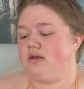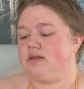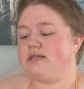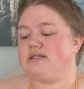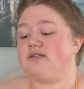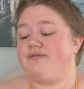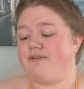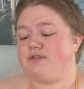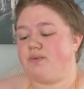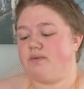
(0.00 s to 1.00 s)
this is
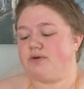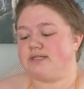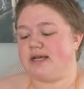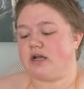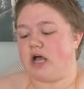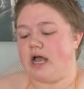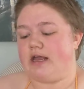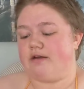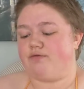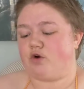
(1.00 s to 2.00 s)
51%
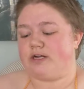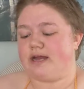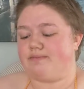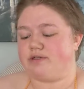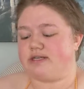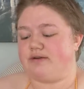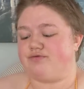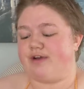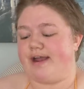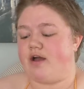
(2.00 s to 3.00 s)
cotton, 49%
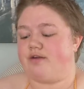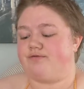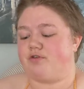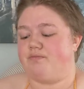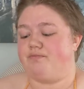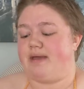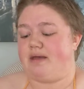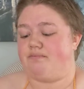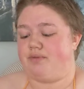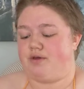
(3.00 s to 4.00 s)
rayon from
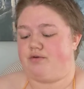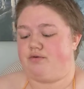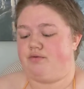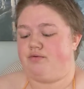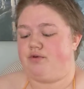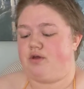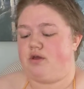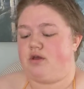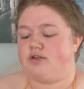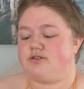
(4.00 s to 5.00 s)
bamboo.
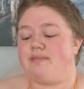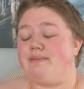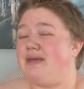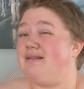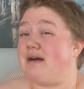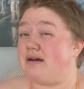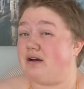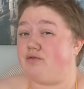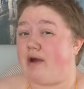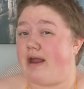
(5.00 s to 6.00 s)
So maybe not
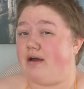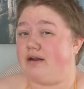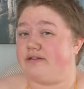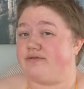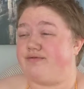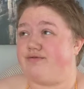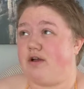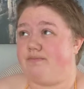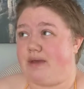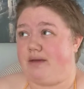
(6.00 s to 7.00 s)
all rayon is
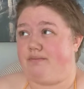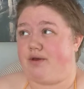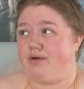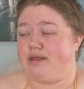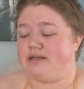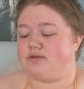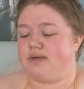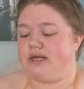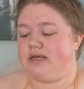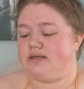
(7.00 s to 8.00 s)
from bamboo and this
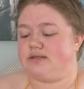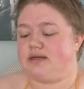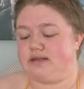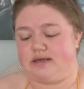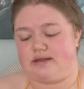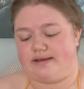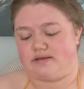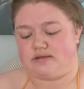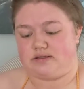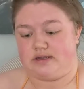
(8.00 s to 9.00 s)
one is. I think
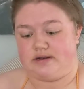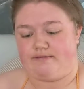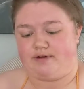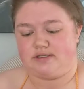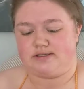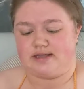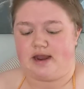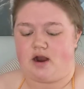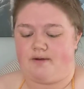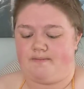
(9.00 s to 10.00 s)
that's the difference
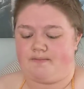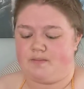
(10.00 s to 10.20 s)
there.